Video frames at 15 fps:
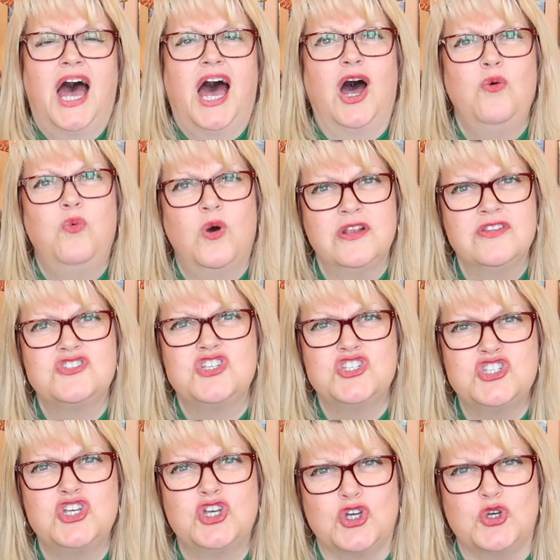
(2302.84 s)
I want to
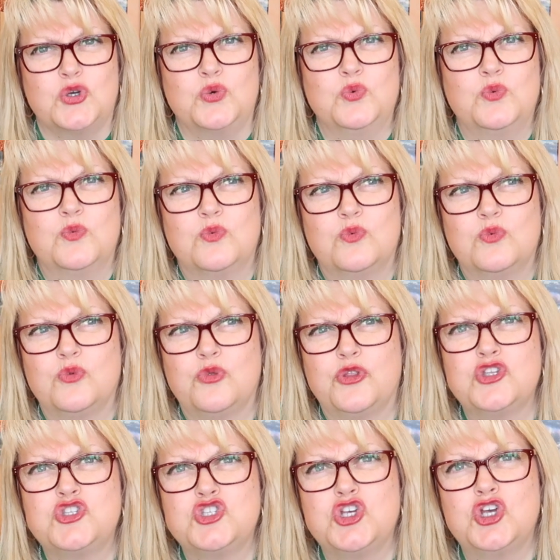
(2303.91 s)
do
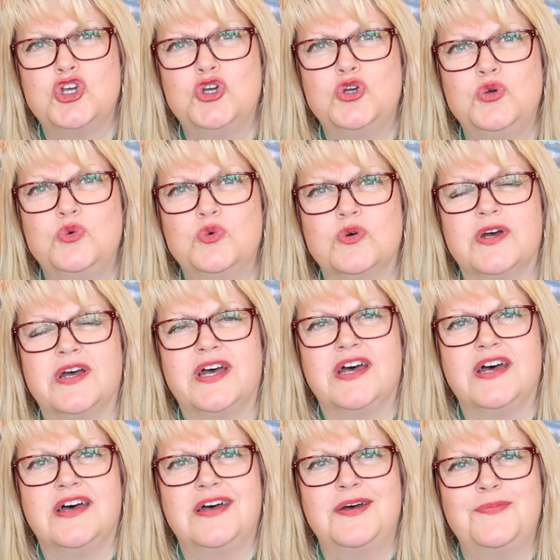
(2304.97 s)
the two
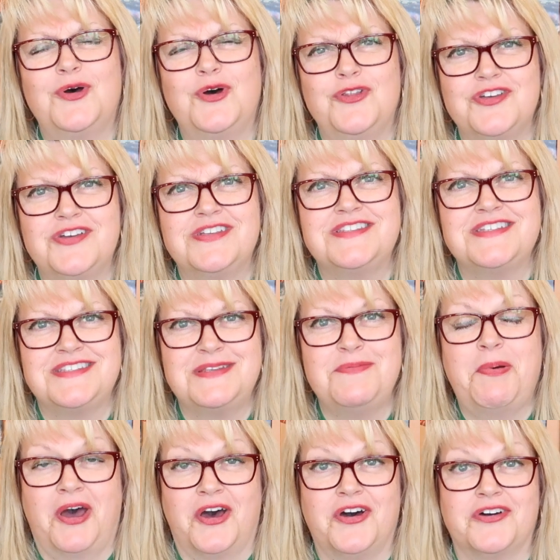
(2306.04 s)
other Disney
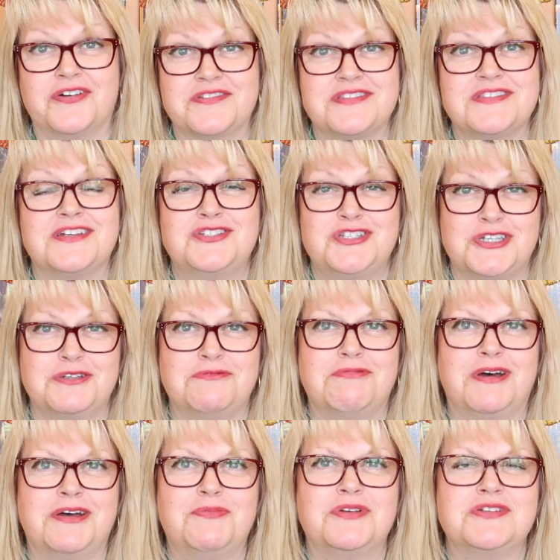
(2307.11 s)
parks. I do.
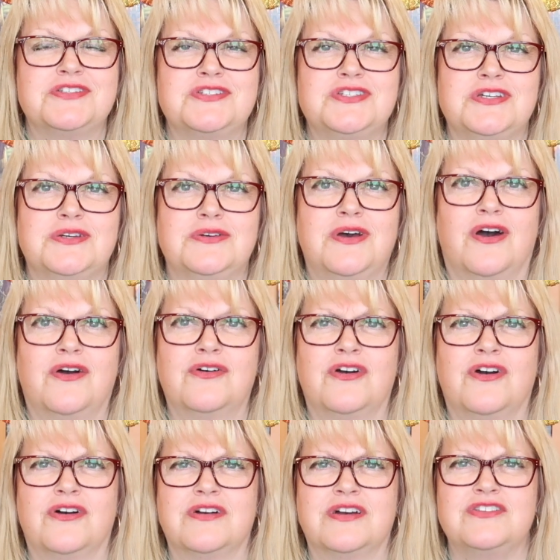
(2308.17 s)
I want to do Hong
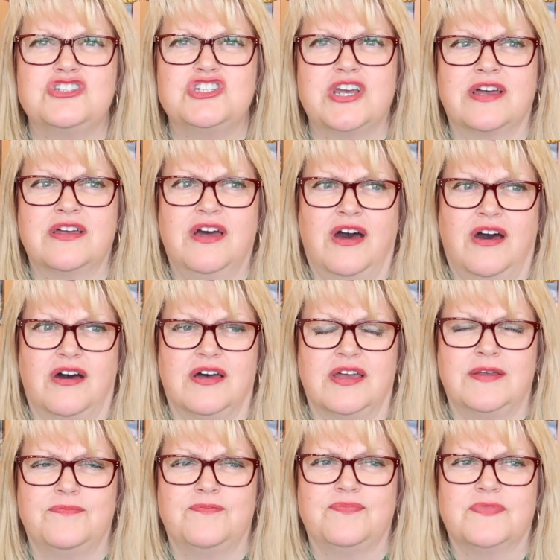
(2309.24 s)
Kong and
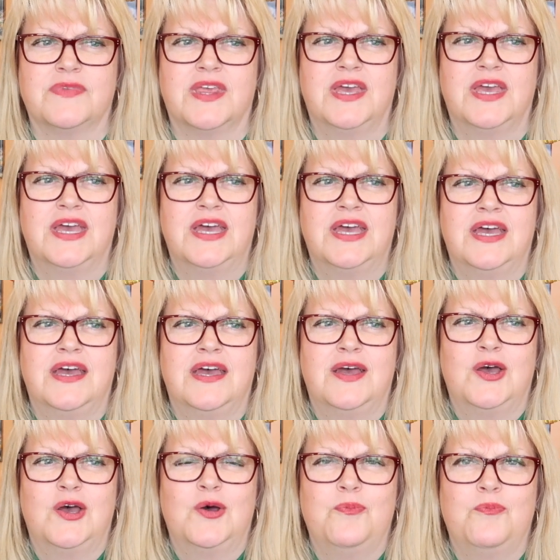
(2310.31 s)
Shanghai.
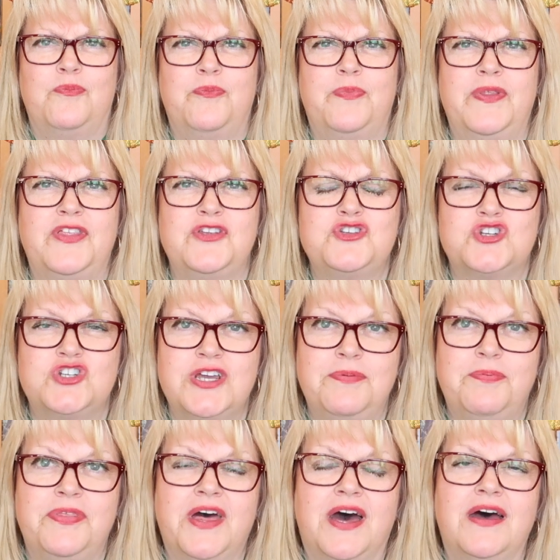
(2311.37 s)
But the
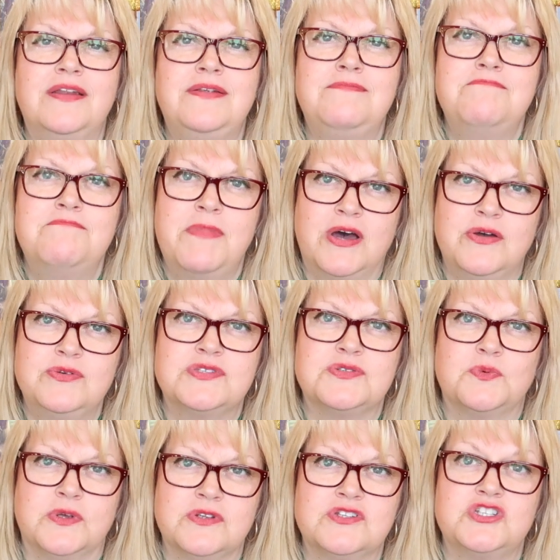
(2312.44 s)
trip that I'd
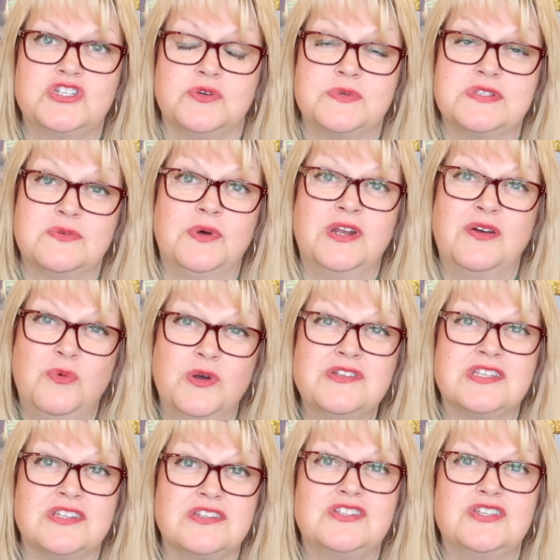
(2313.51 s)
most want to do was the one I
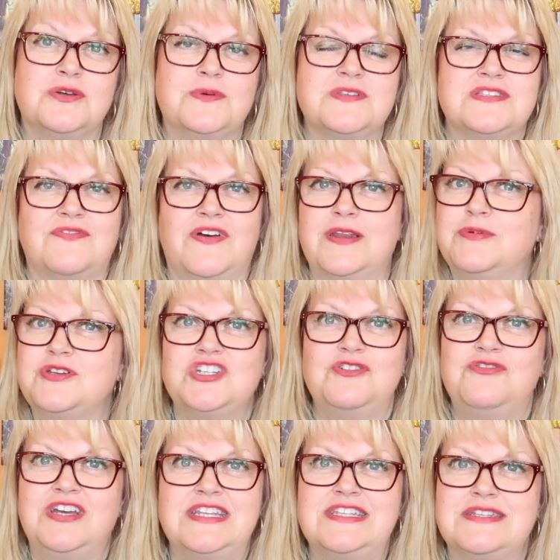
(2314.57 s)
wanted to do with Savannah, but she
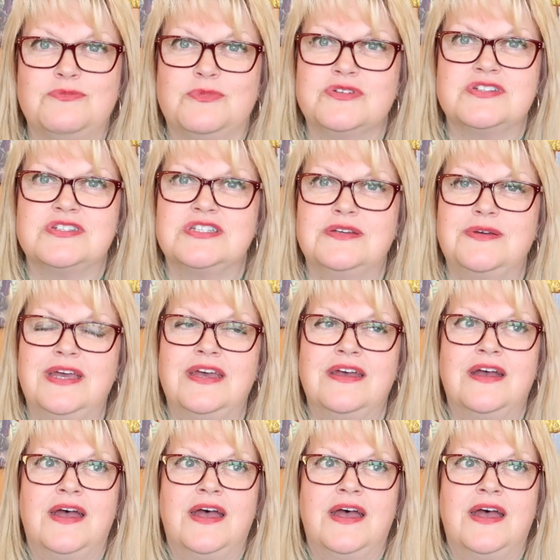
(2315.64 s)
really didn't want to do it.